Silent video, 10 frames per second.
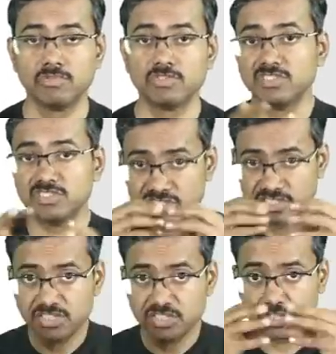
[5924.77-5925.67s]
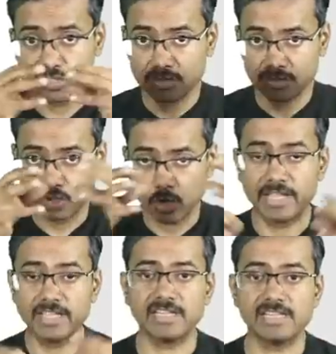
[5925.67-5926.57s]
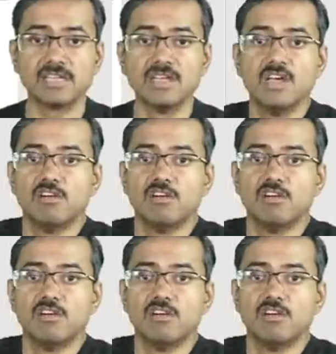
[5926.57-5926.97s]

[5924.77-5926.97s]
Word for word: which was a stitch joining cells.